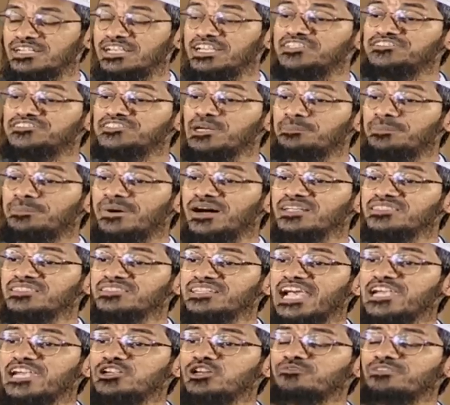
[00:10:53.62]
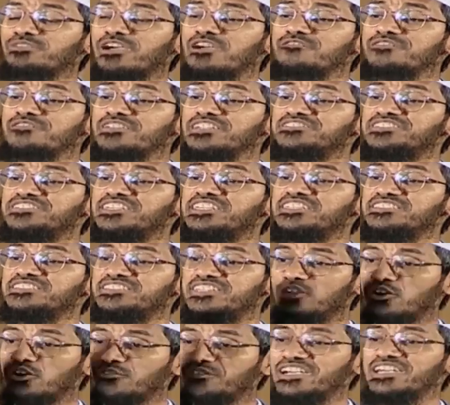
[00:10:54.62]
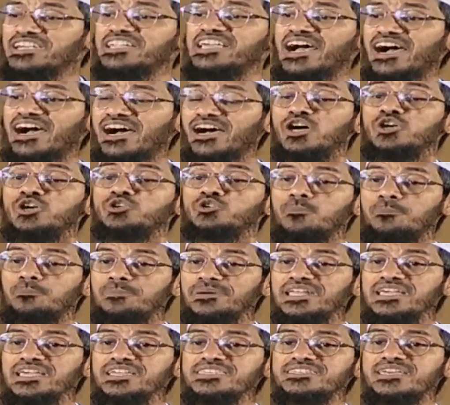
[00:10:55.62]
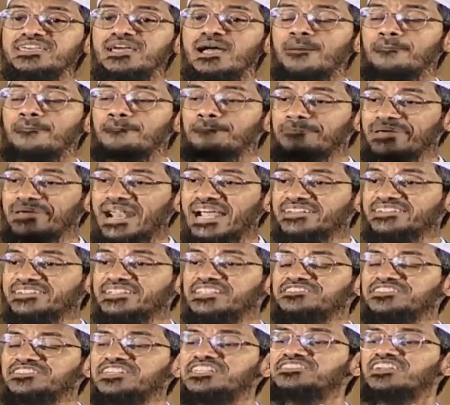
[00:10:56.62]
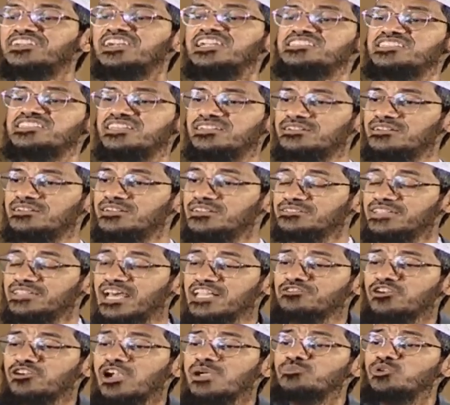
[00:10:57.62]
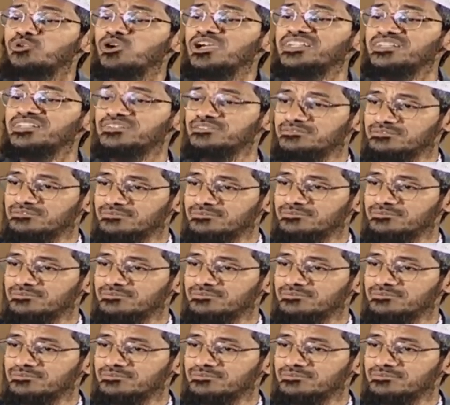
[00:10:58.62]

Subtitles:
it's the birthright of every citizen of India to preach, practice his religion. That's what I'm doing.